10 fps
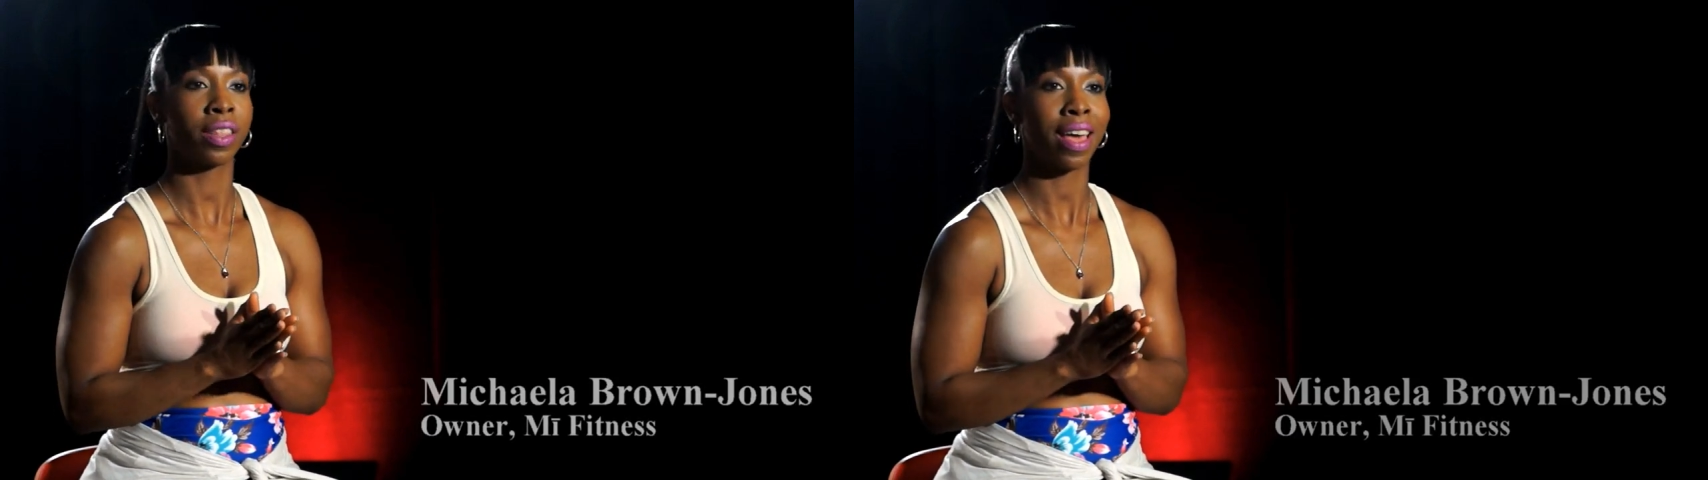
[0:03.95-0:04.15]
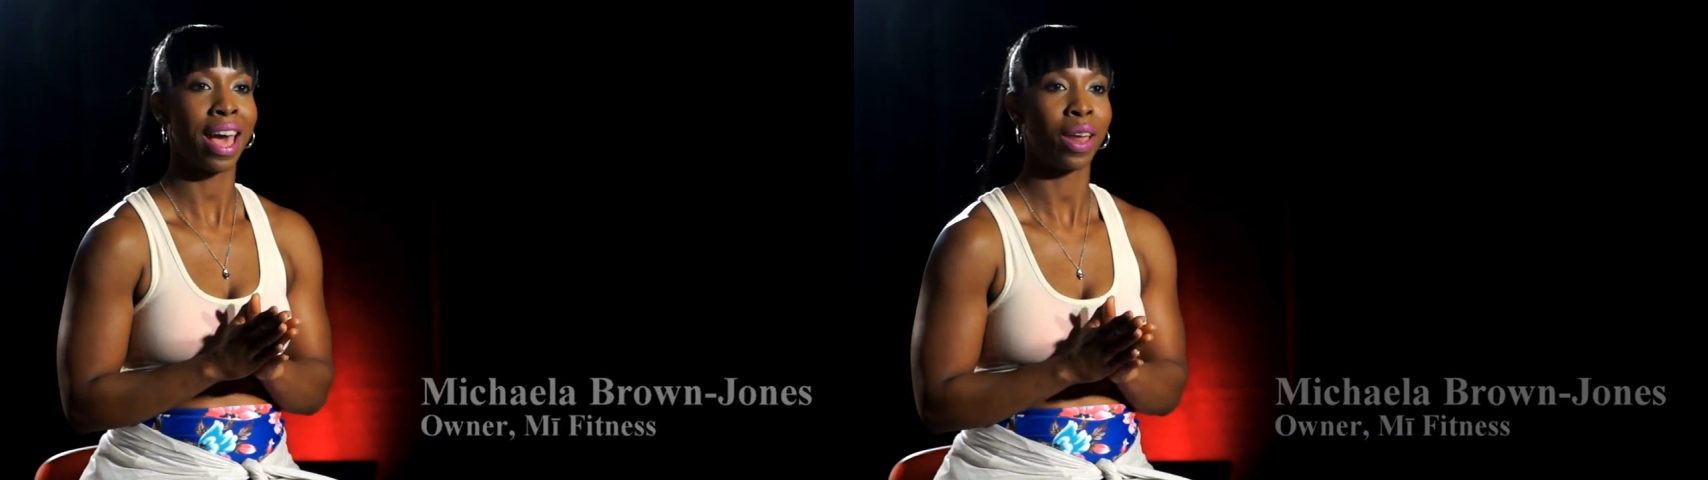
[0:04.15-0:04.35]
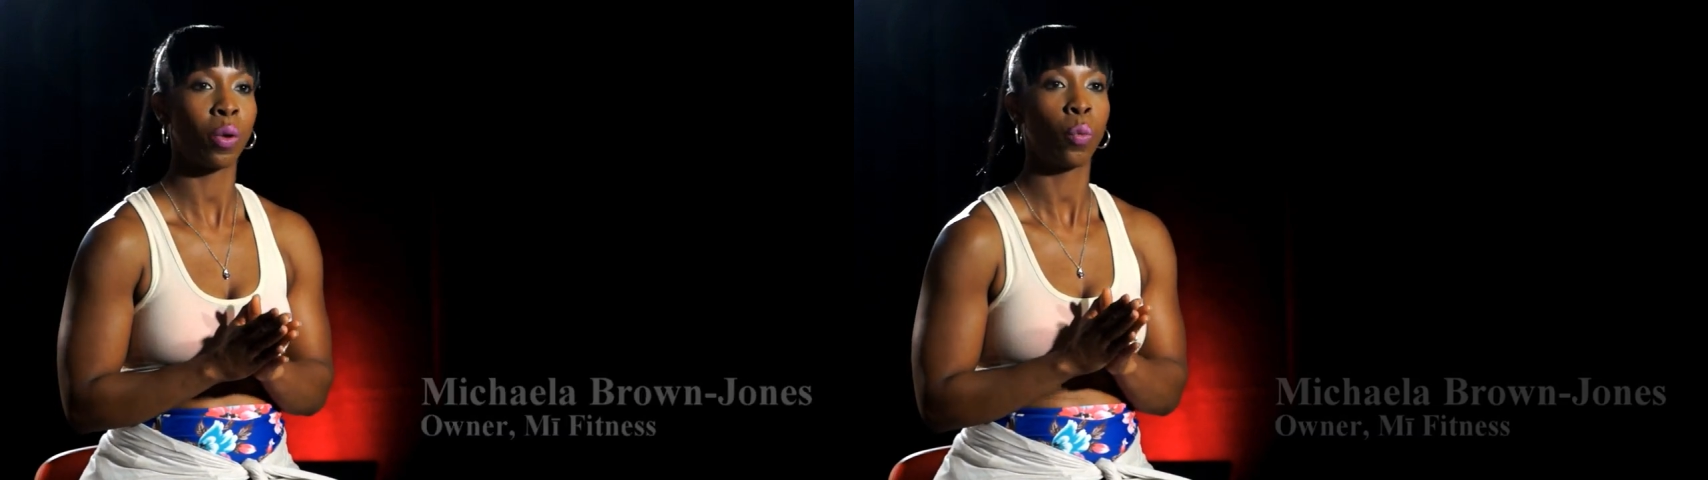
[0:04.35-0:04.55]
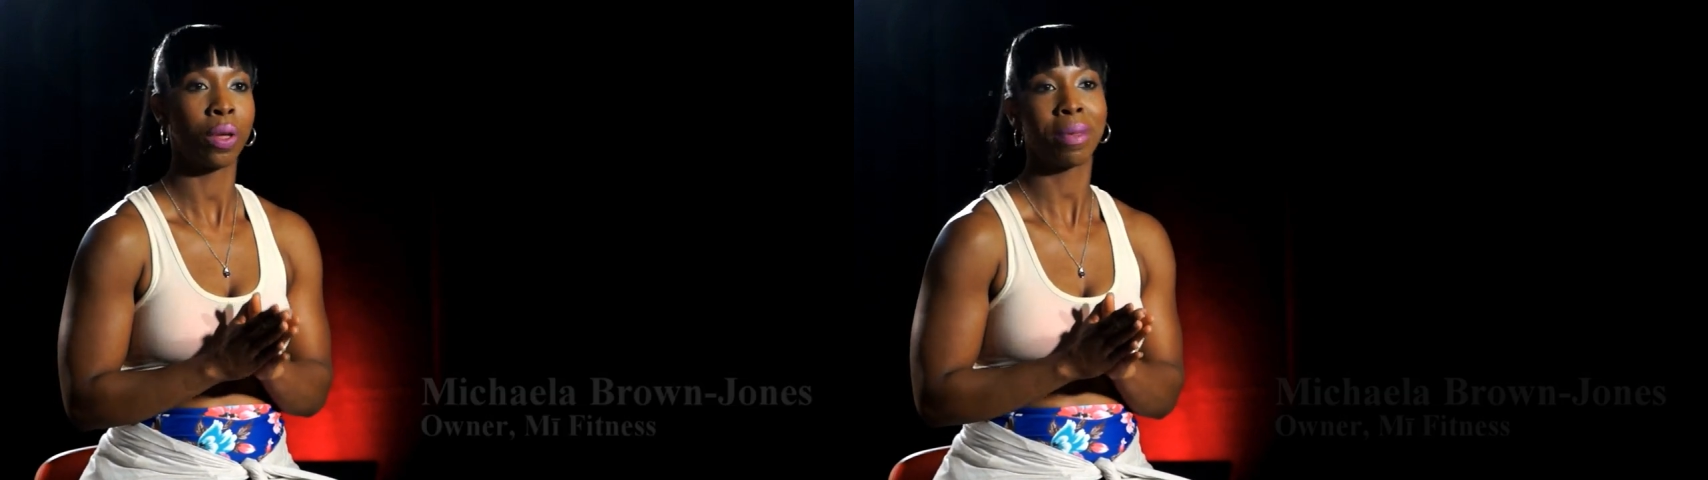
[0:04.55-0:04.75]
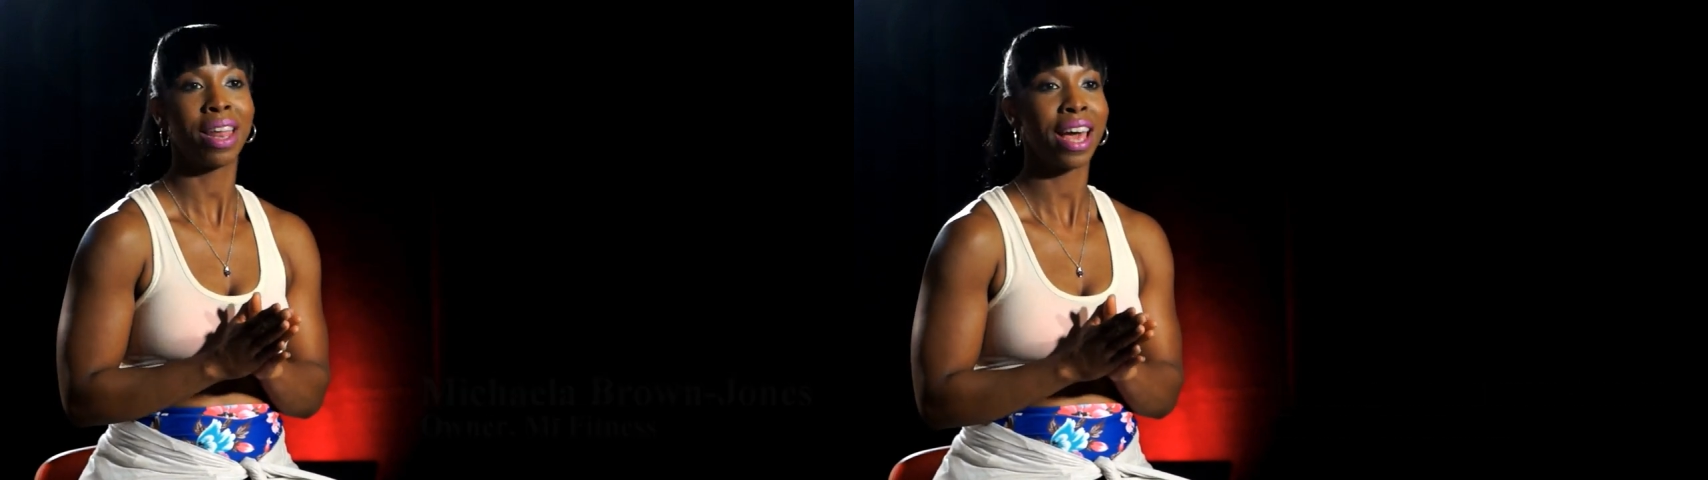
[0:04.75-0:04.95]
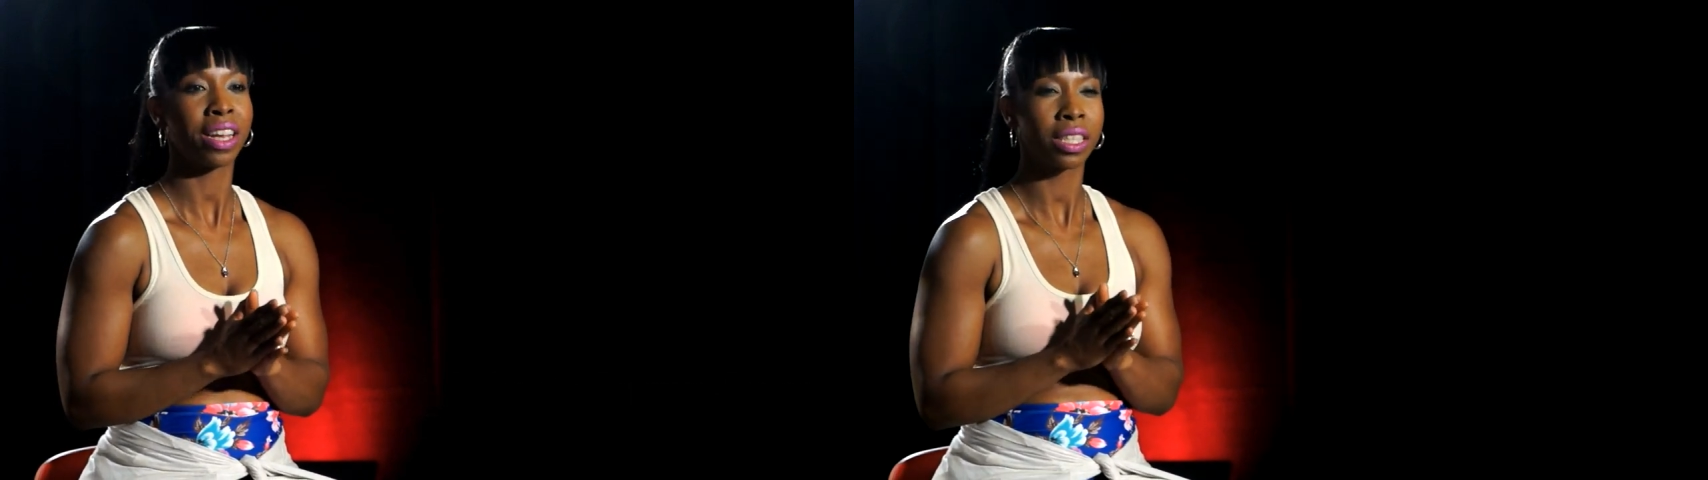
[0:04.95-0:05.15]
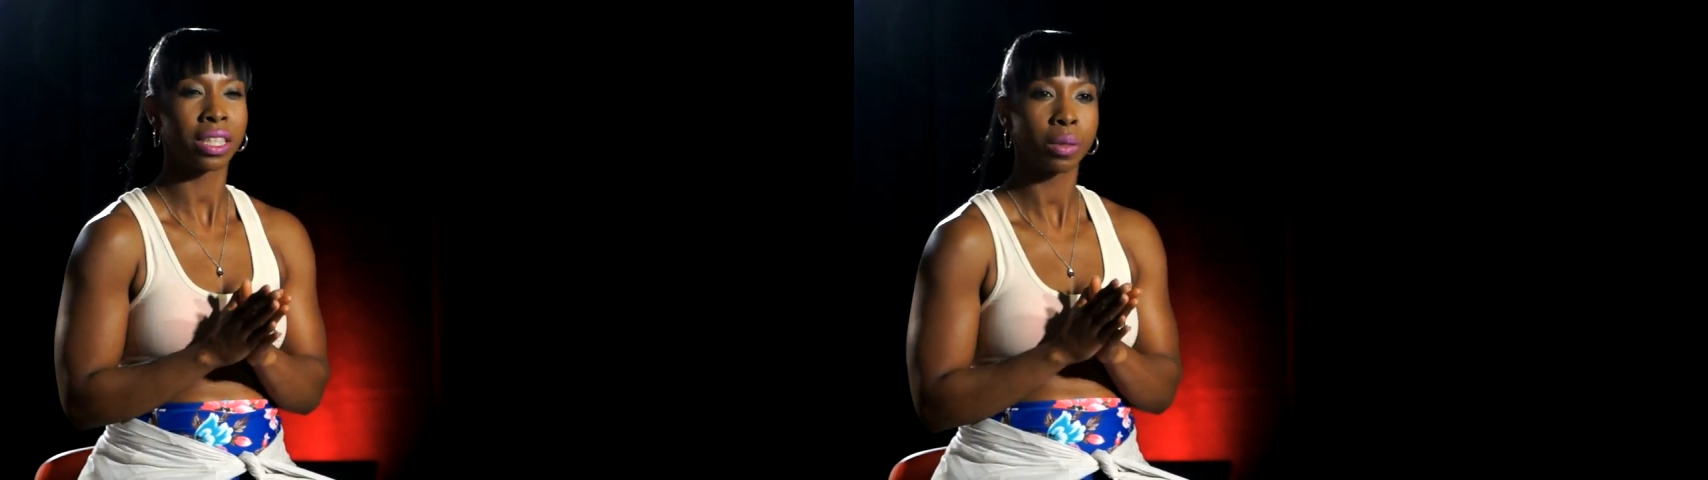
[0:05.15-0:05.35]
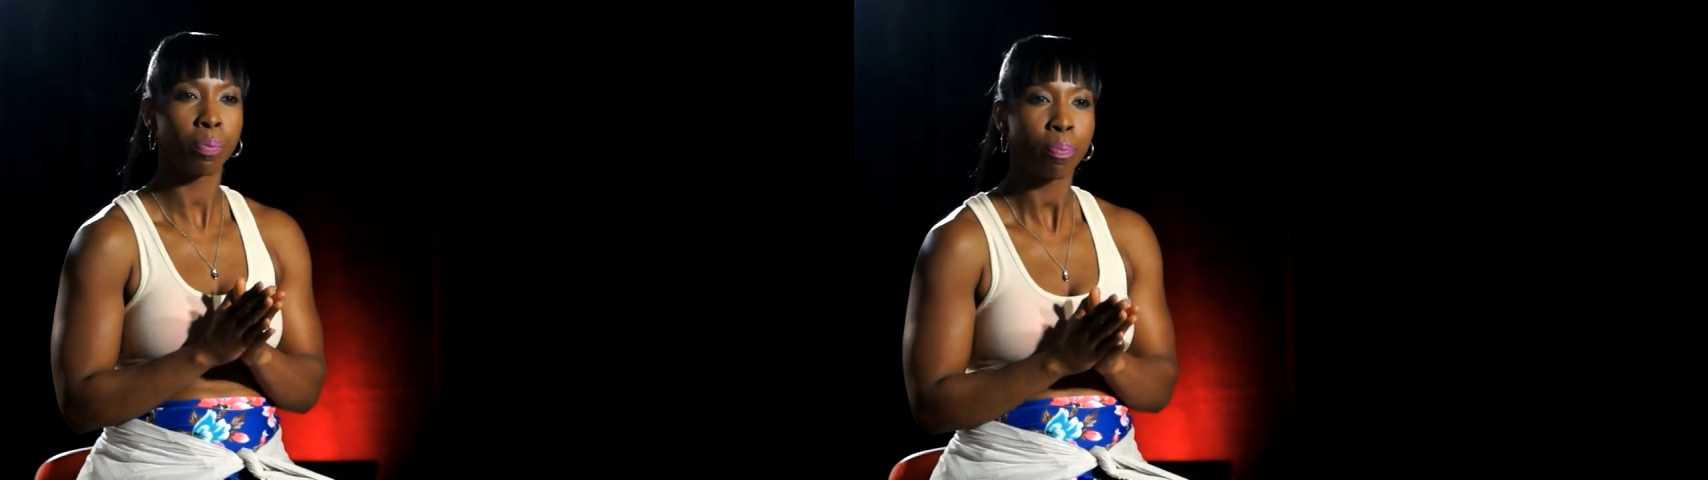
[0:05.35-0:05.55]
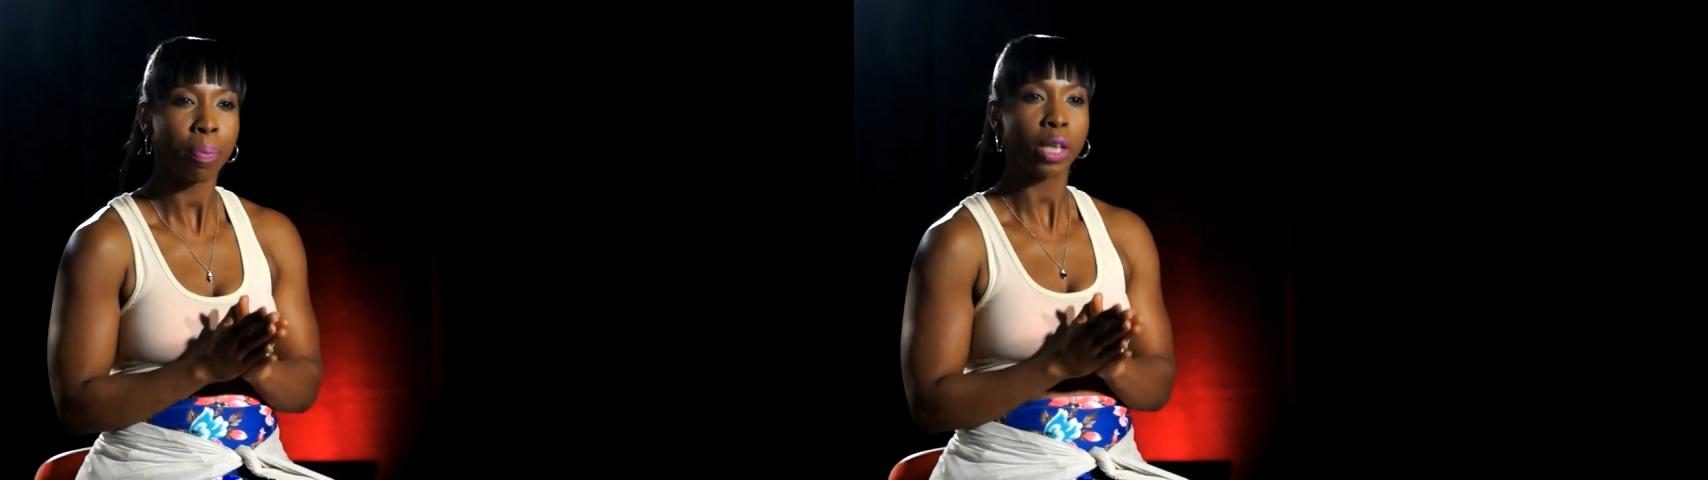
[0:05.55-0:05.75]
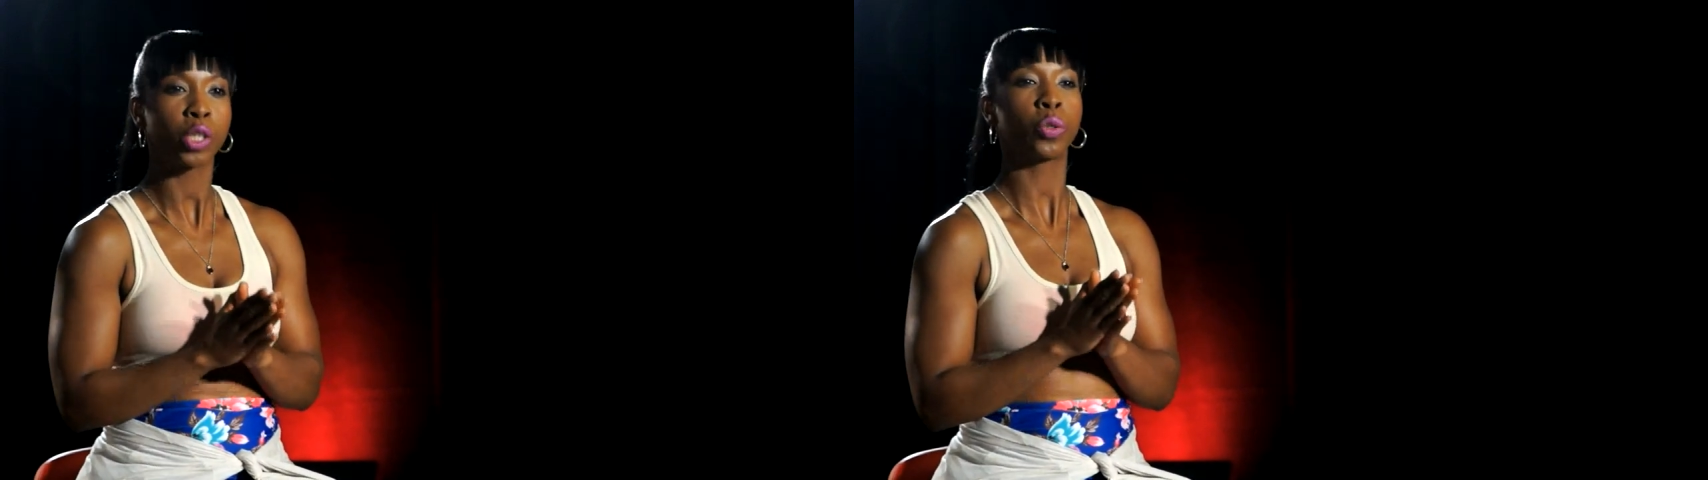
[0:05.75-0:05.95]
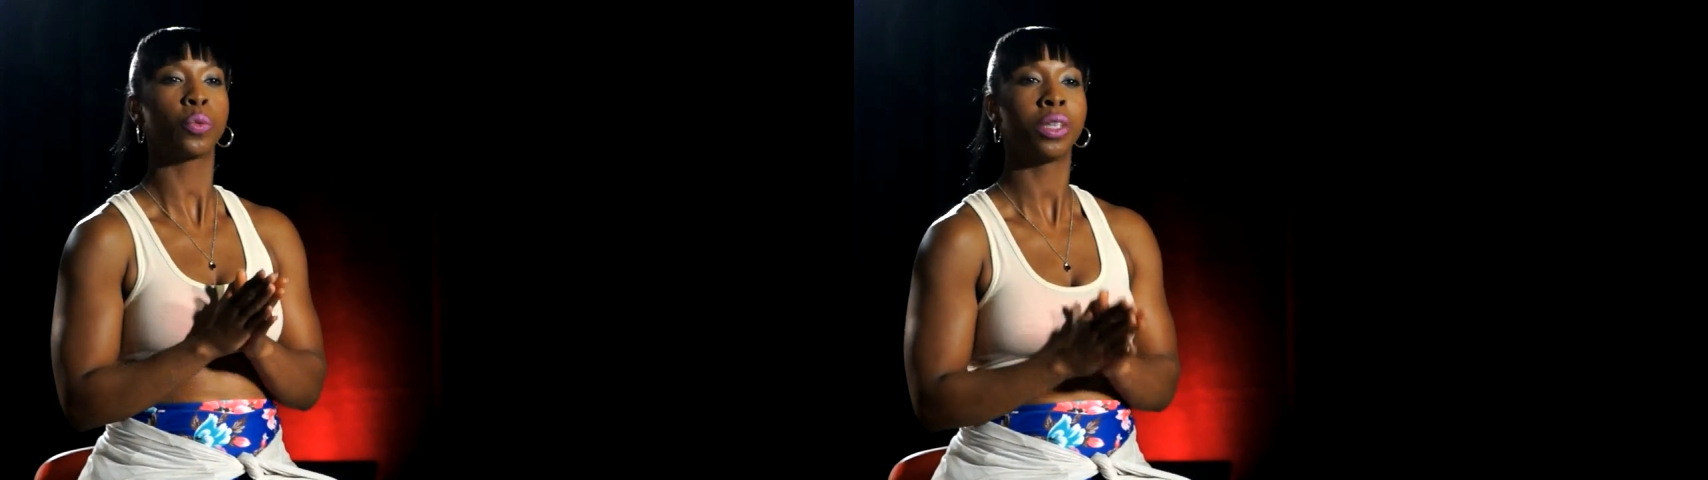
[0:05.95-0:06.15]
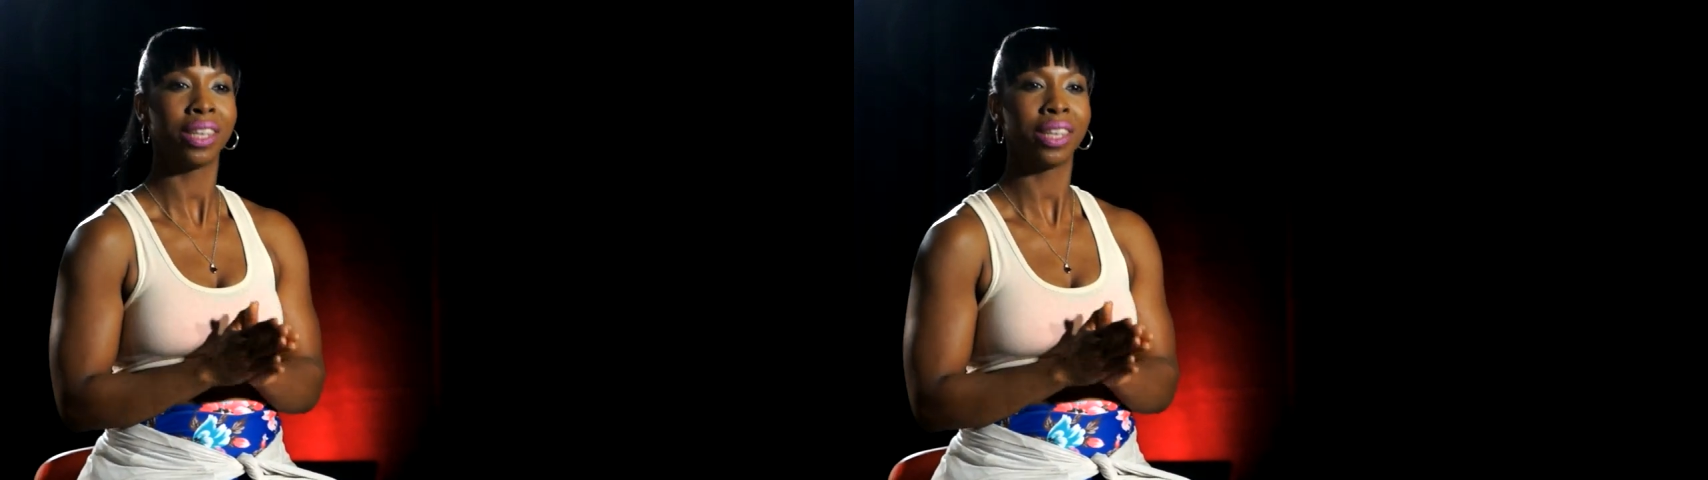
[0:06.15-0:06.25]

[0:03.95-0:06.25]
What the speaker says: that women had a special